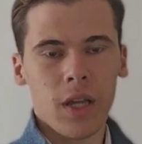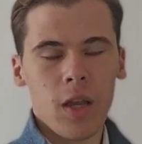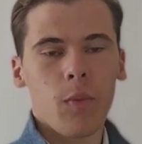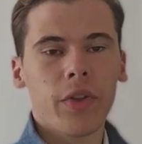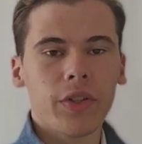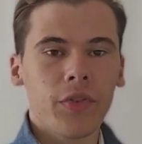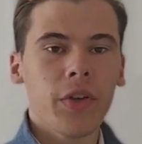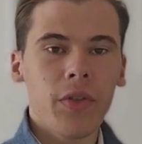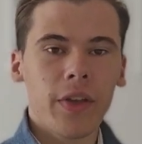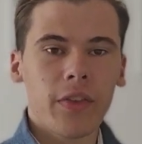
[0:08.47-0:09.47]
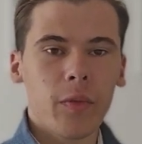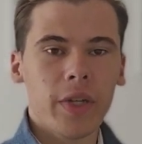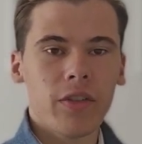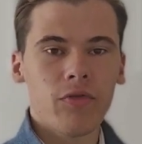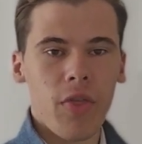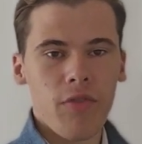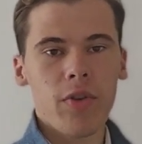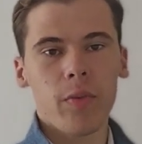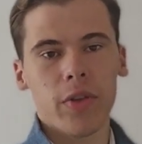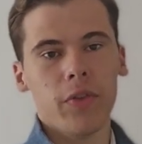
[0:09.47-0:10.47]
Well, there's a few things that we need to run through
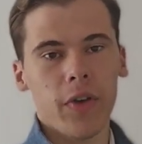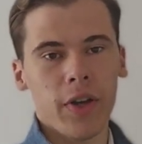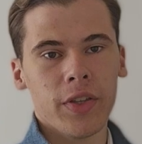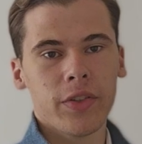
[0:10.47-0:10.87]
with you first